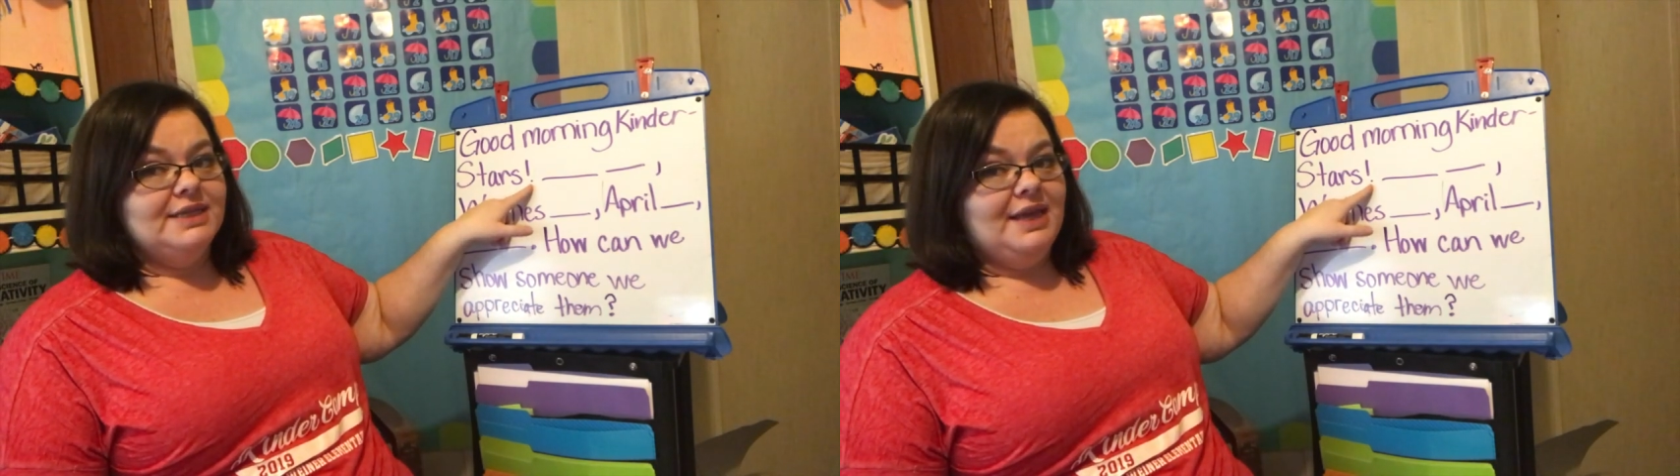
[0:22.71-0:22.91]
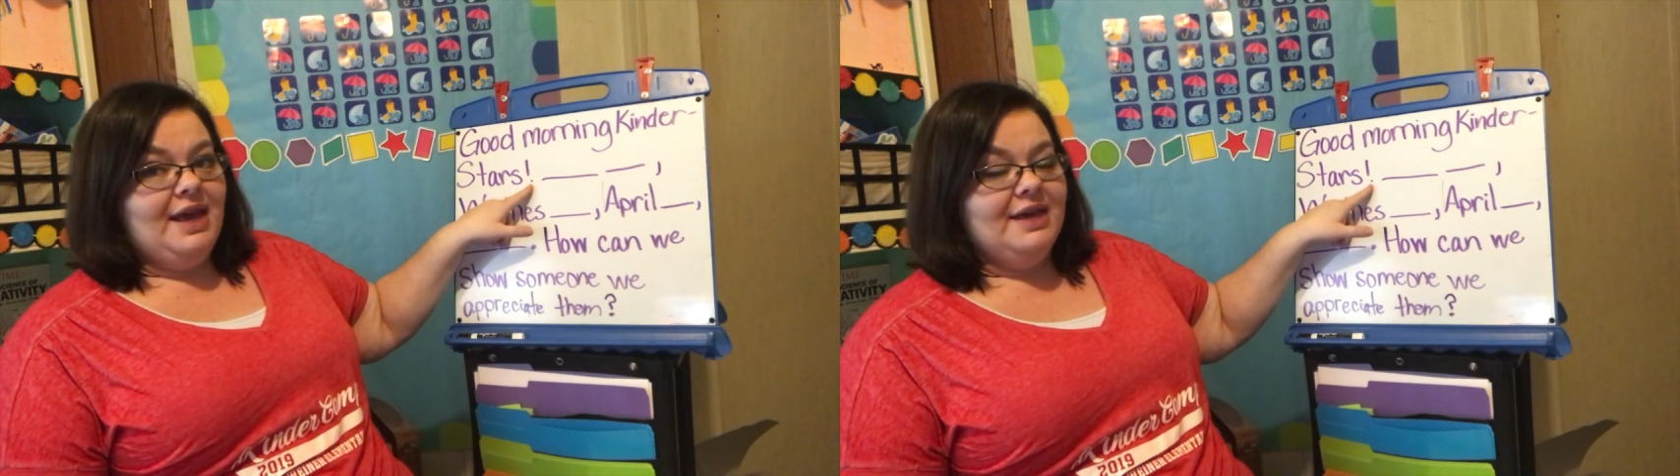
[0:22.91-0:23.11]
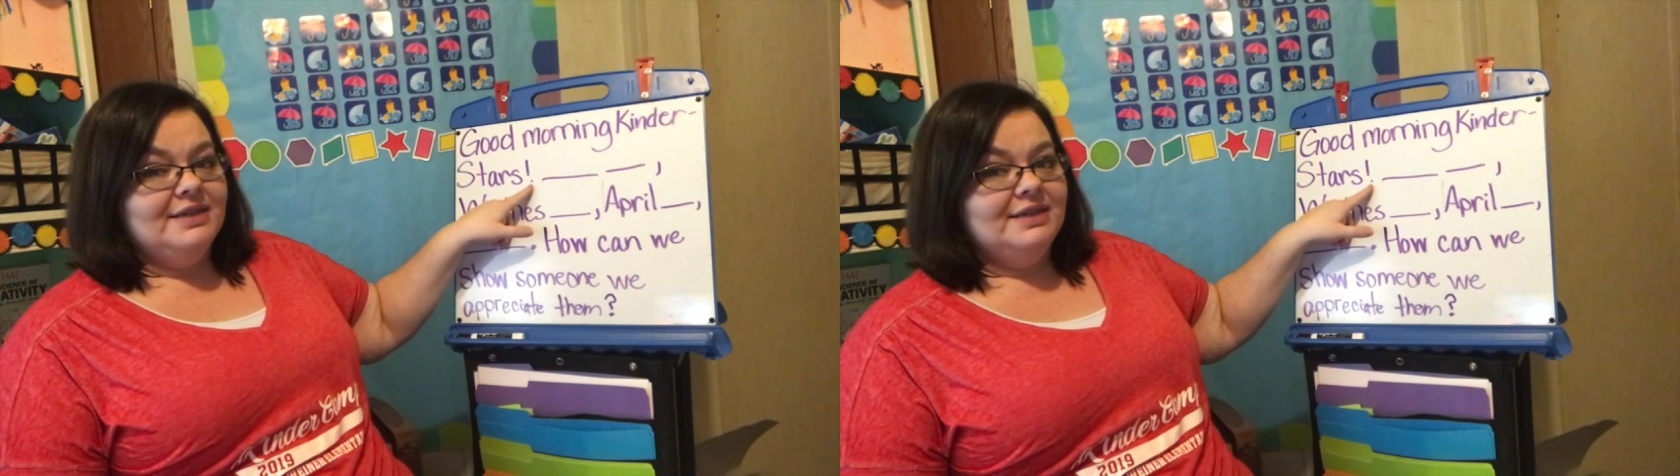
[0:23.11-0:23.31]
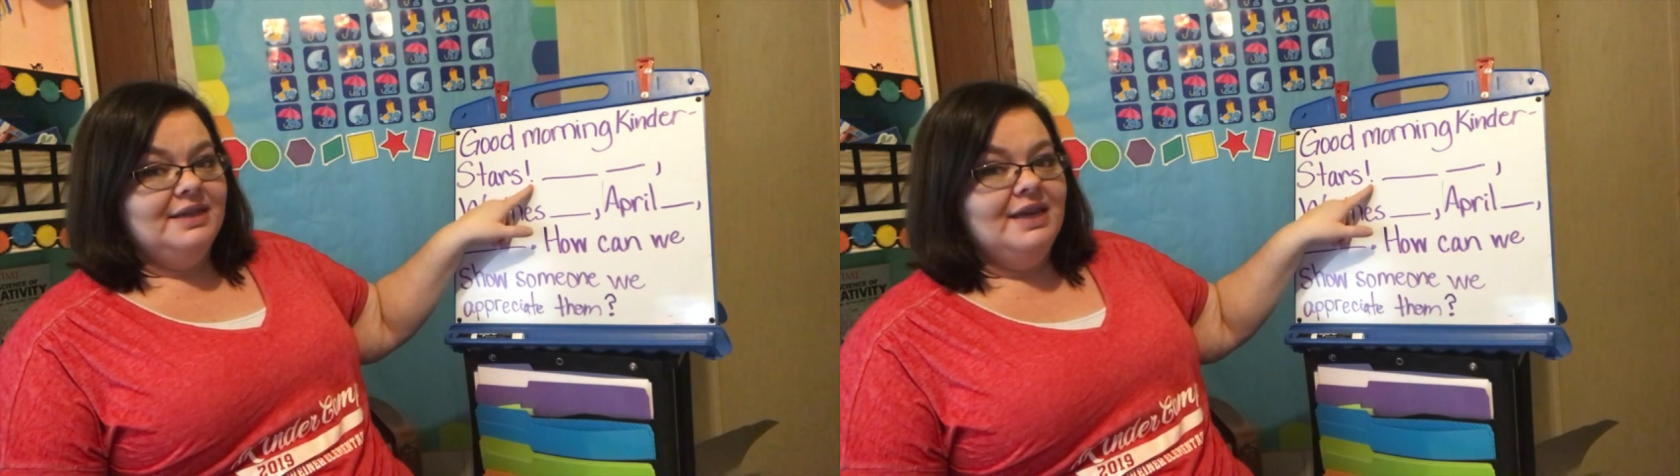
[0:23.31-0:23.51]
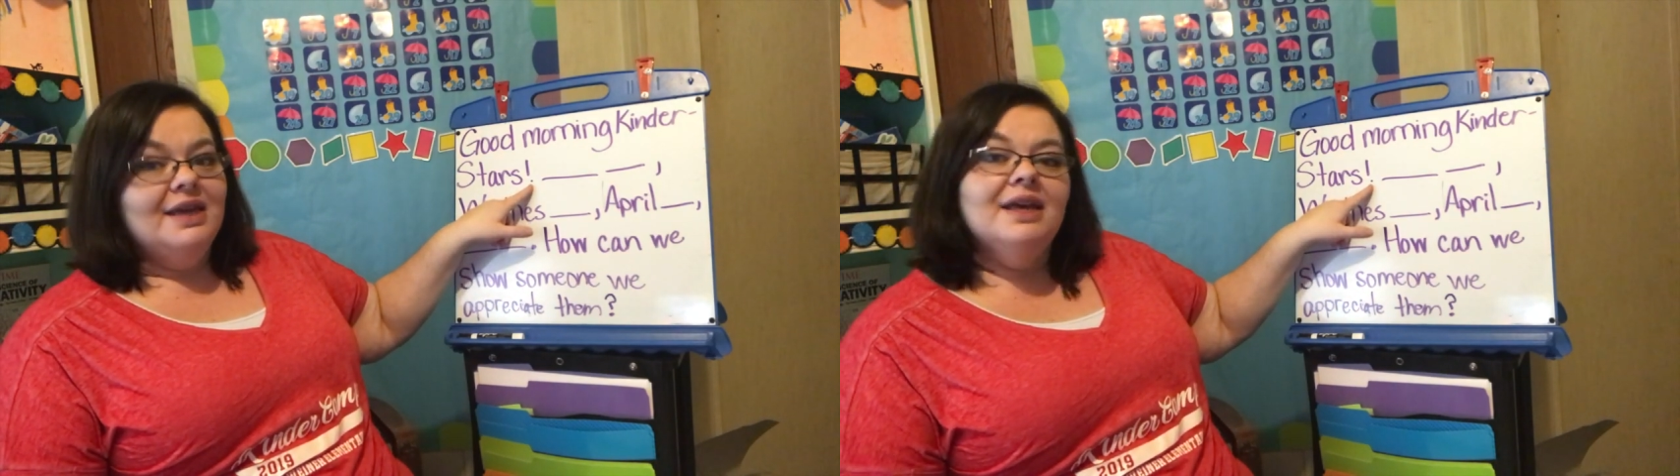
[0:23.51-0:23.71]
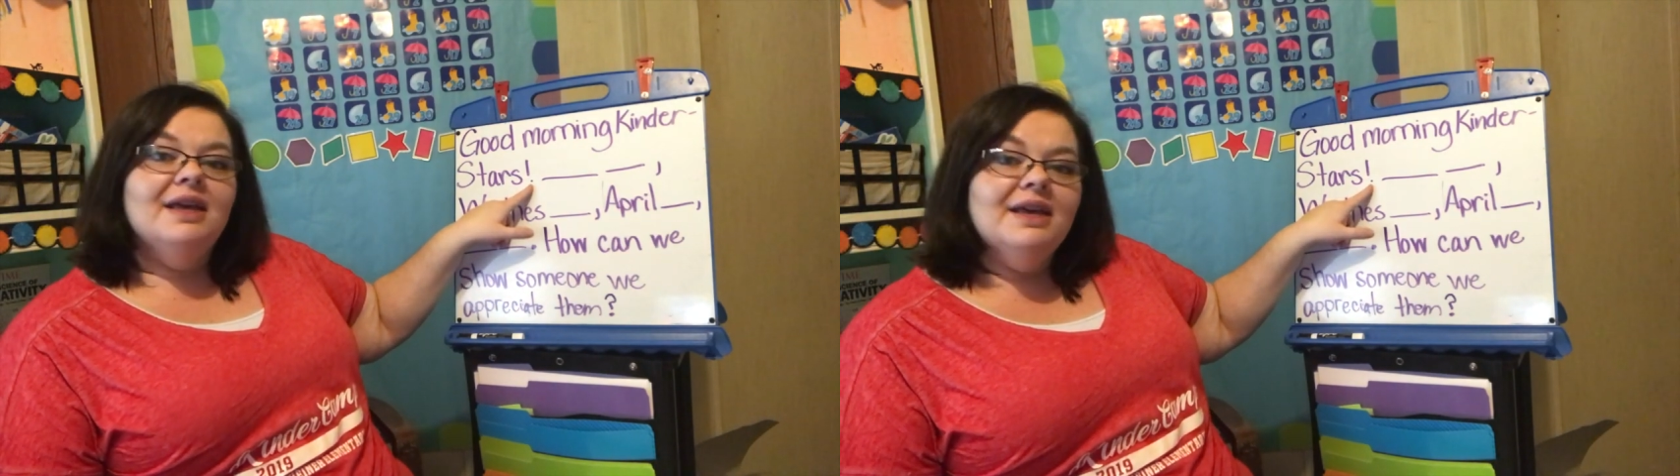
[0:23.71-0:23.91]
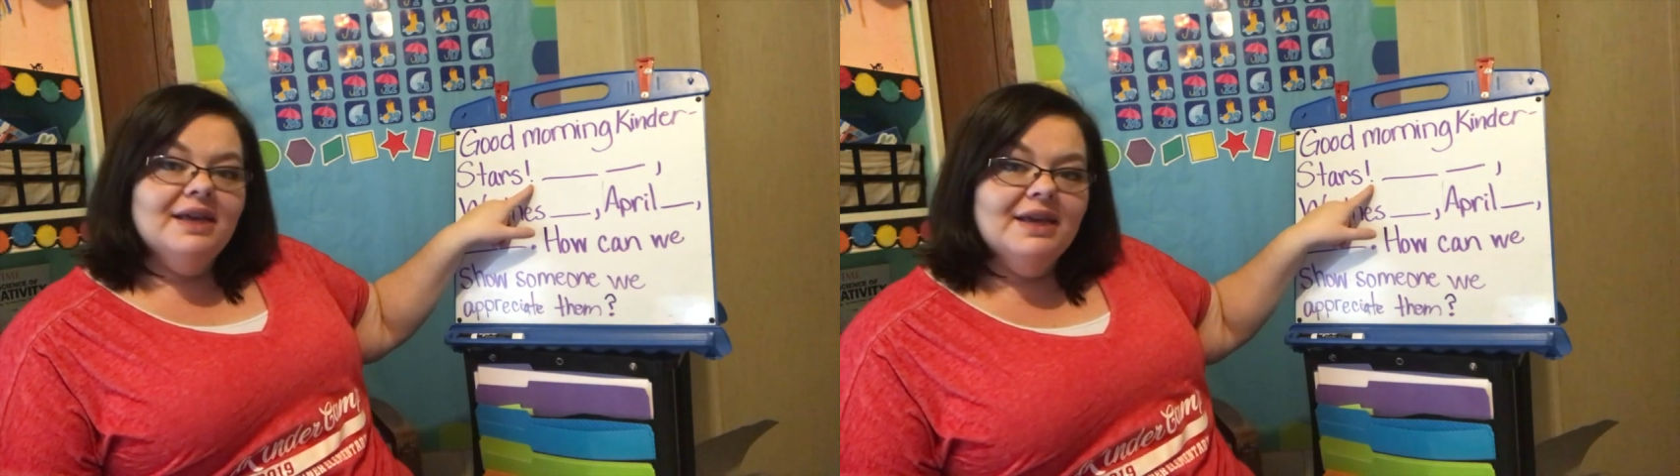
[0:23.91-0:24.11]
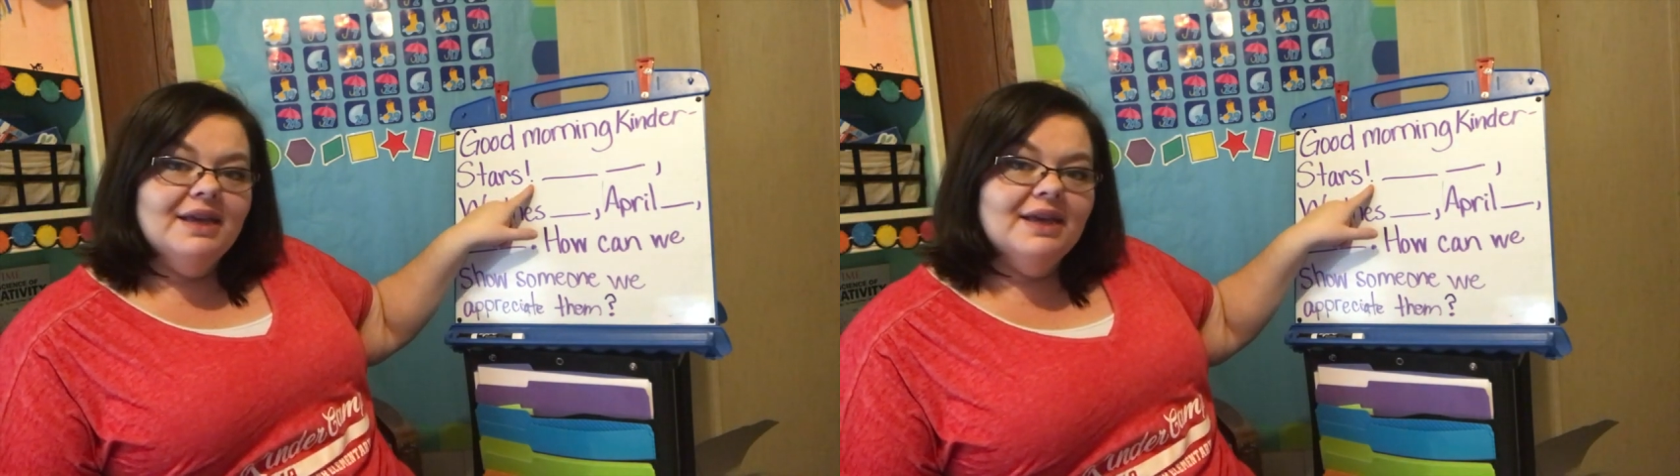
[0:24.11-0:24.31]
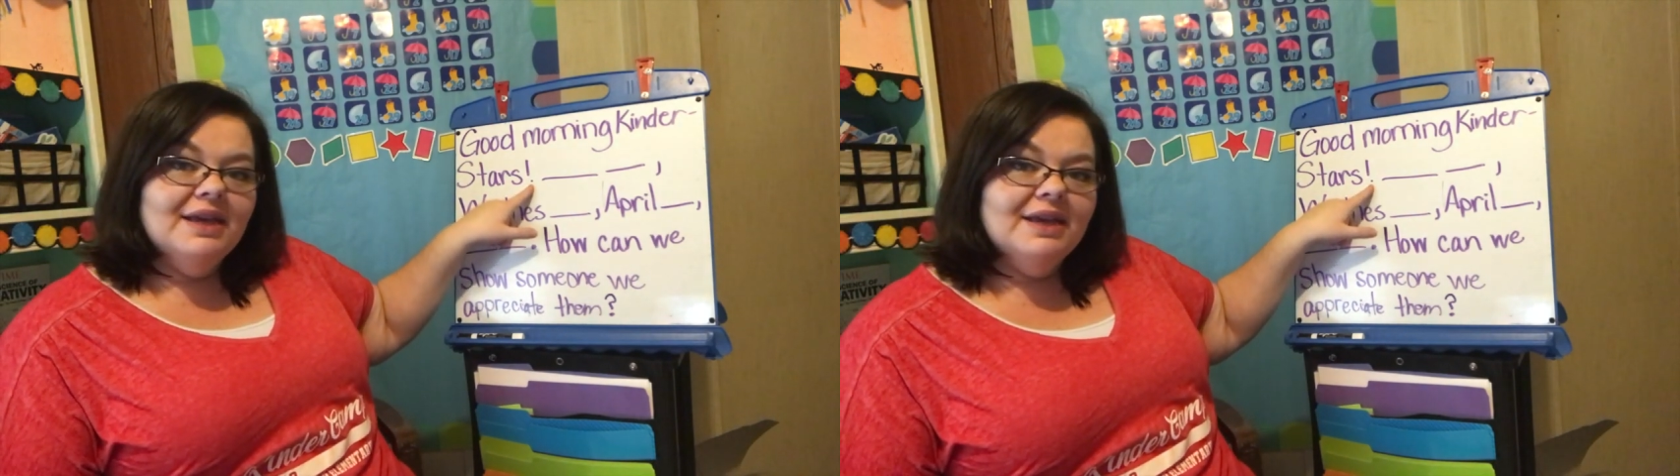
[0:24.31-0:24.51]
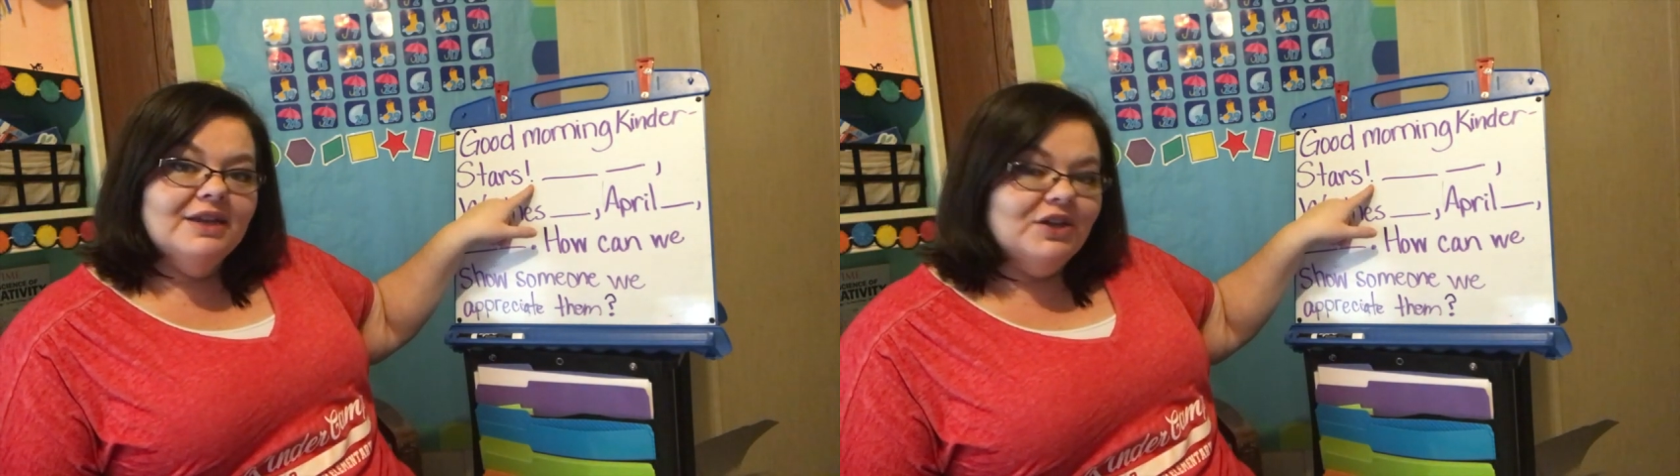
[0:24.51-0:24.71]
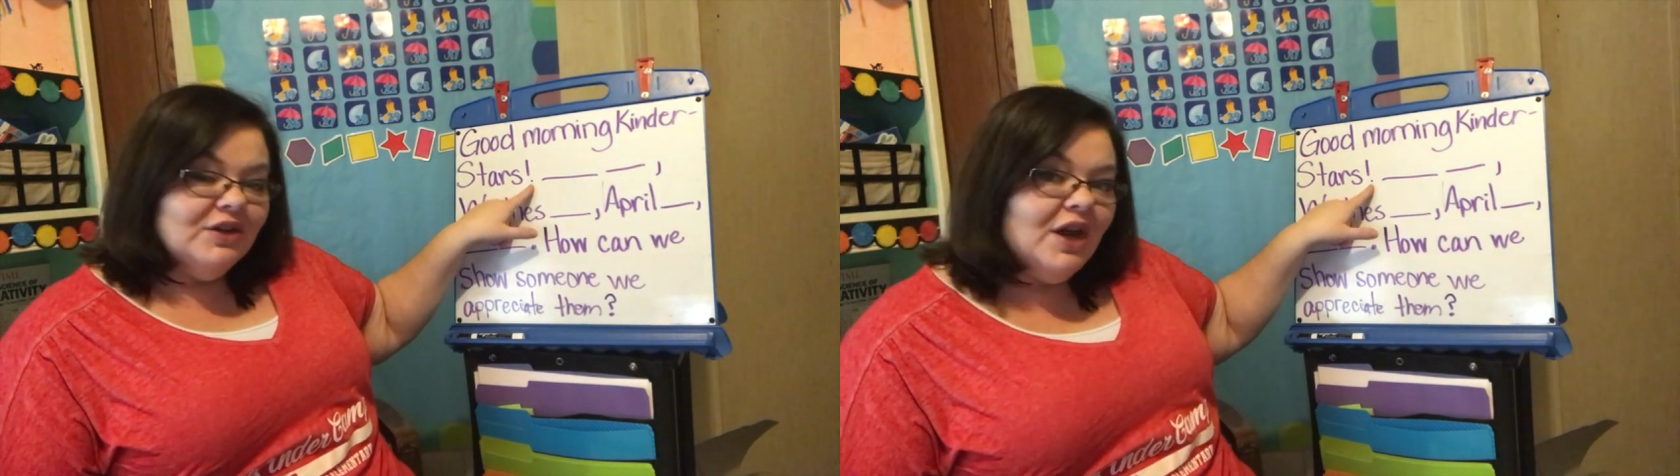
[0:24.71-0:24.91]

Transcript: that? You